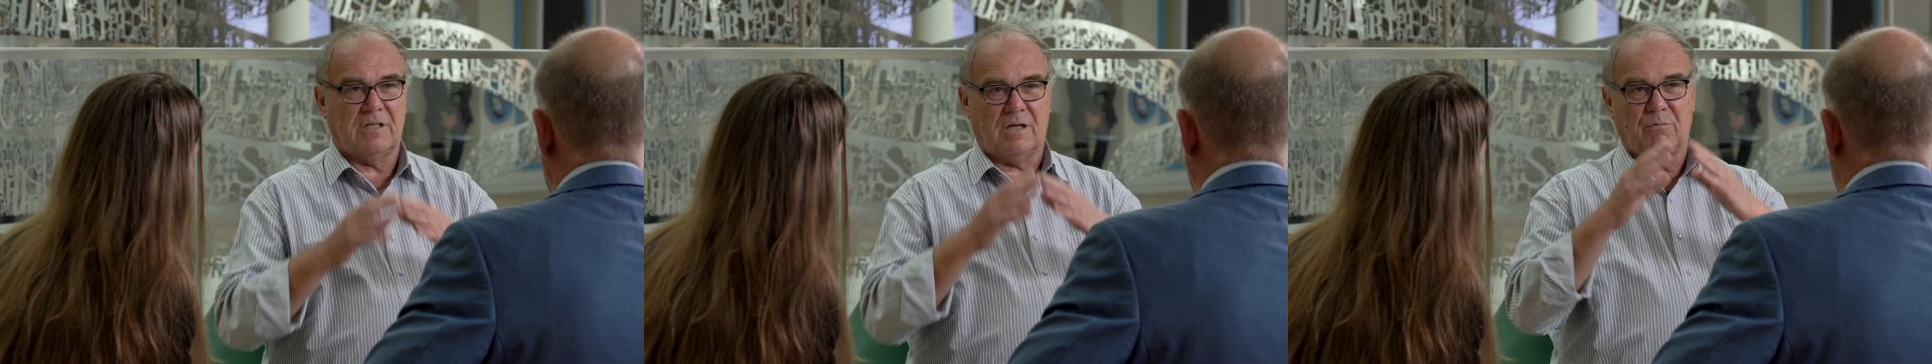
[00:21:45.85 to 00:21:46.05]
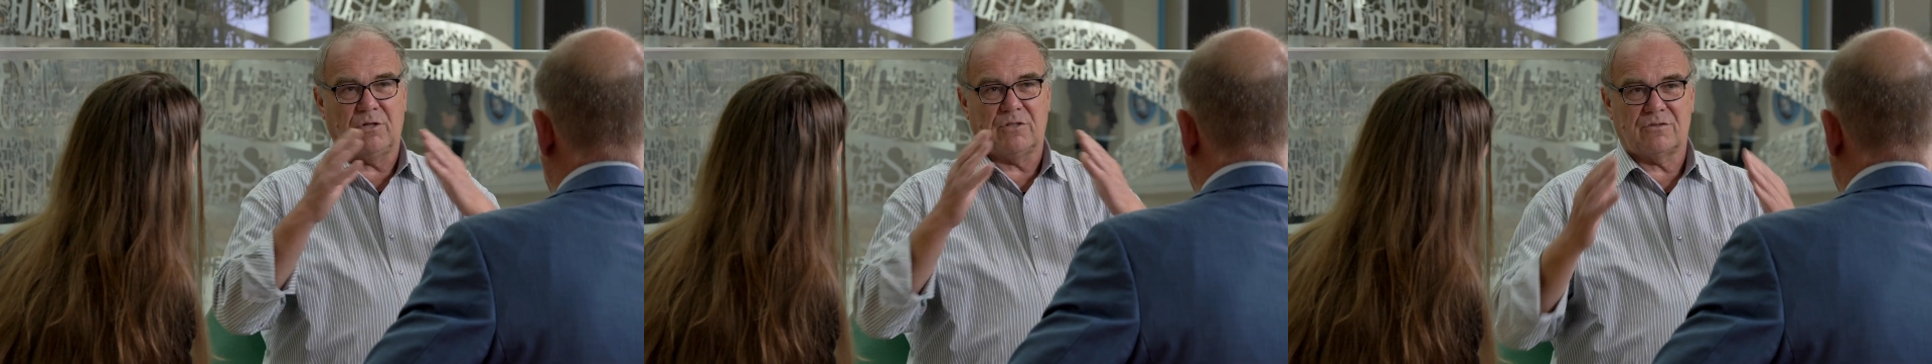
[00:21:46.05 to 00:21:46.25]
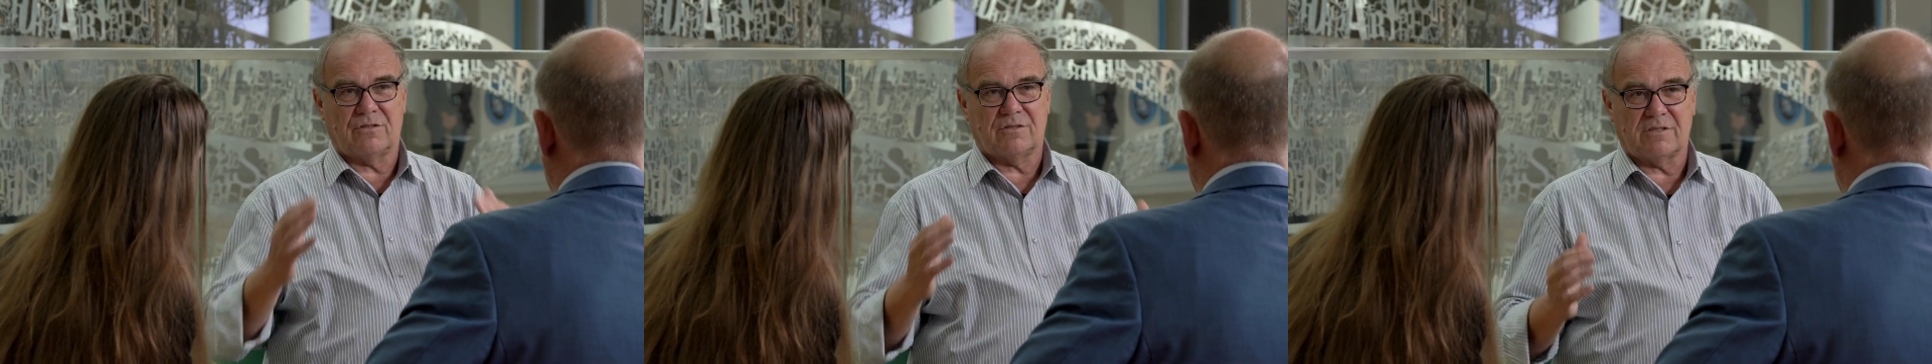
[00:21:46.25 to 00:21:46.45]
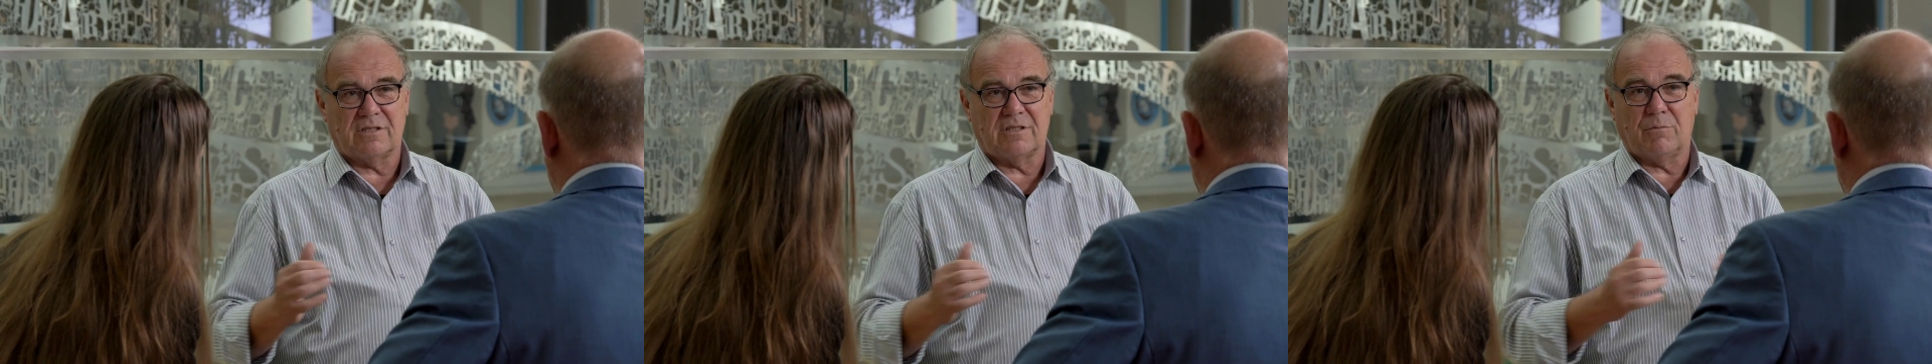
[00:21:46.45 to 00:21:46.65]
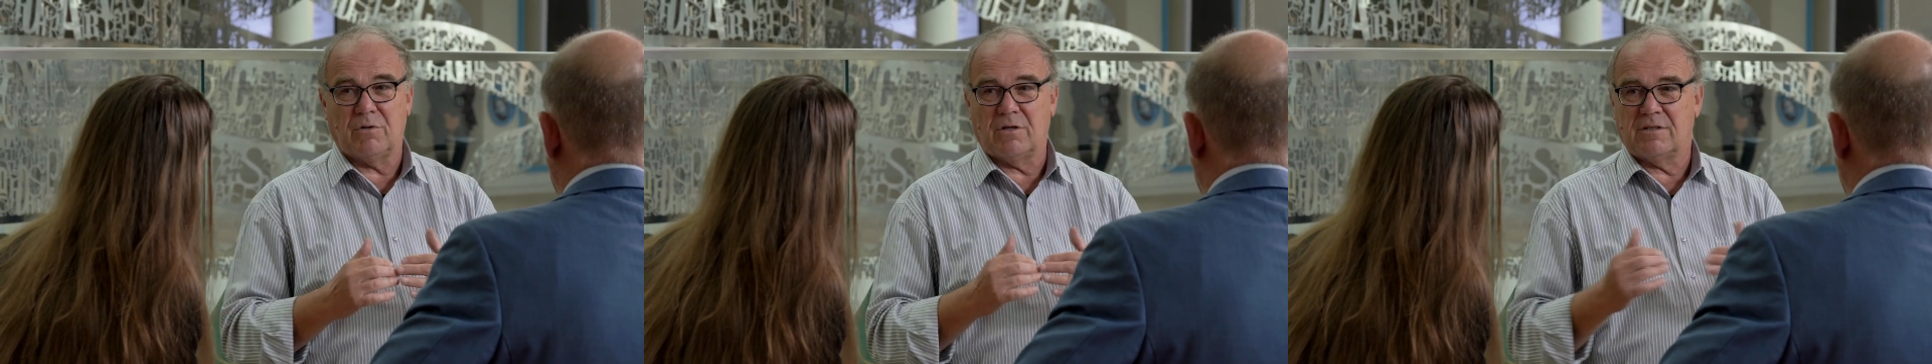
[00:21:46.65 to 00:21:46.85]
about
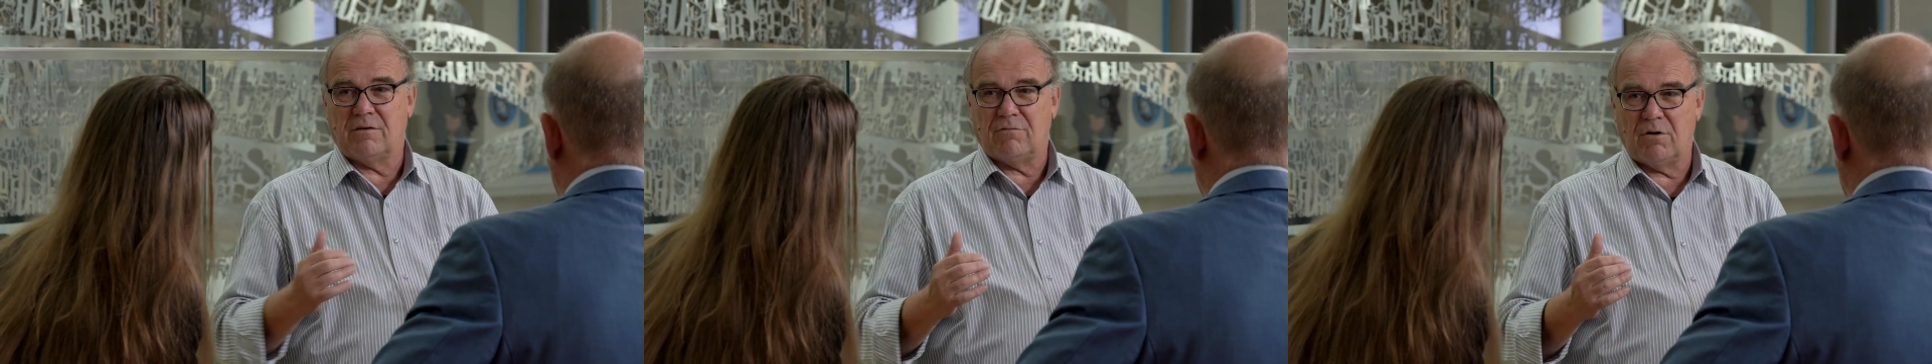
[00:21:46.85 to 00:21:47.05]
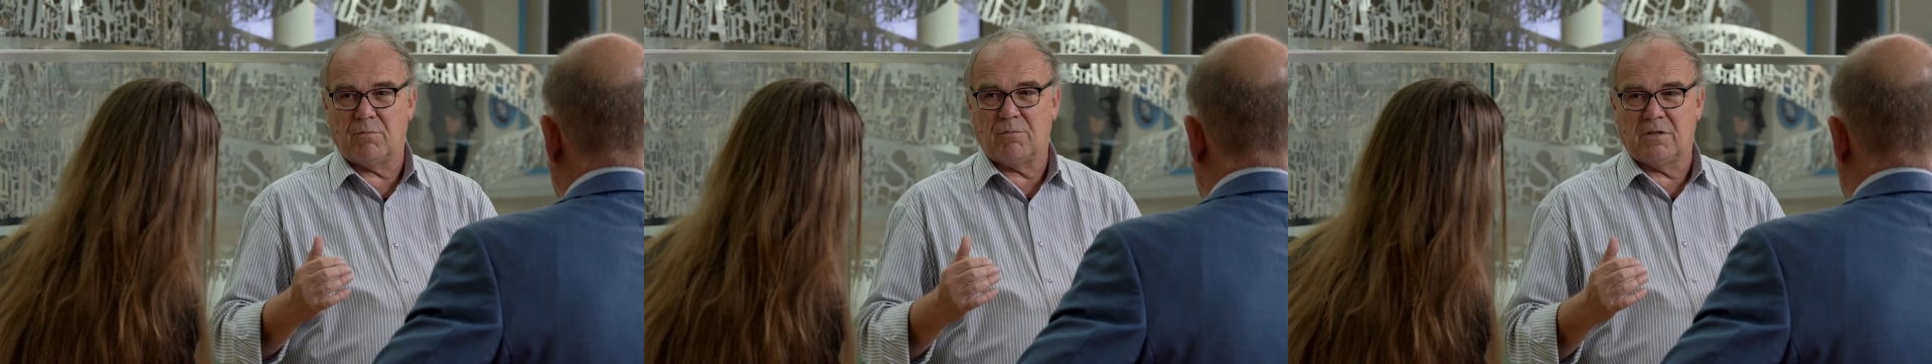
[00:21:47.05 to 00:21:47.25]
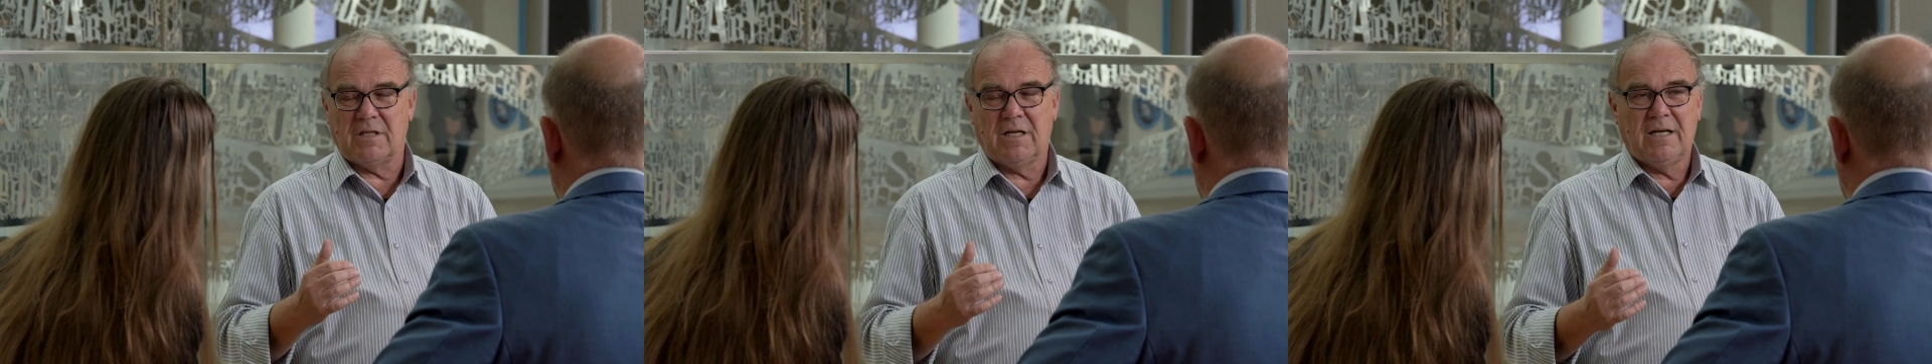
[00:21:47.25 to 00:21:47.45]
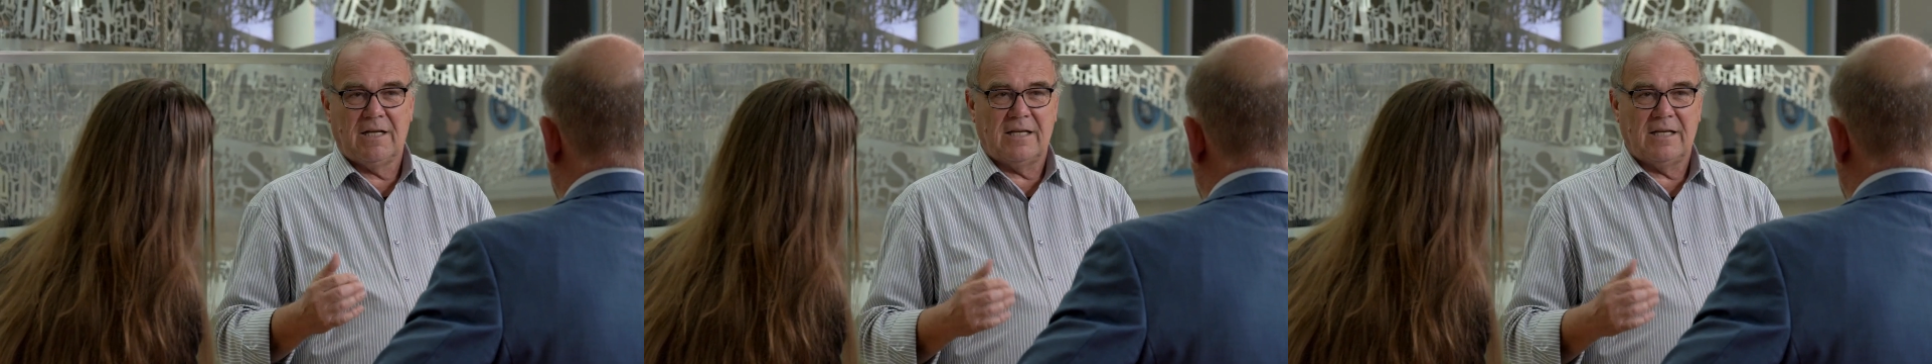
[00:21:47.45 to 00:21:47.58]
sustainable development.